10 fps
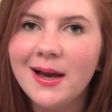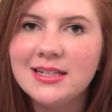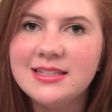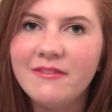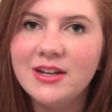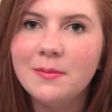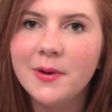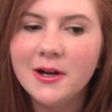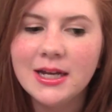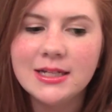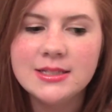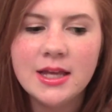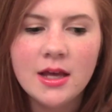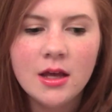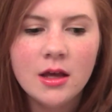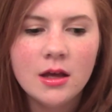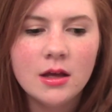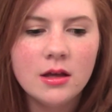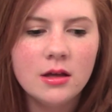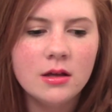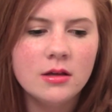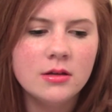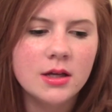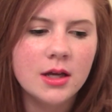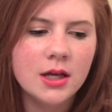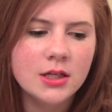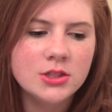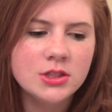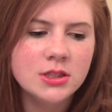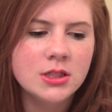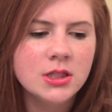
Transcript: by Stephanie Perkins. Oh gosh.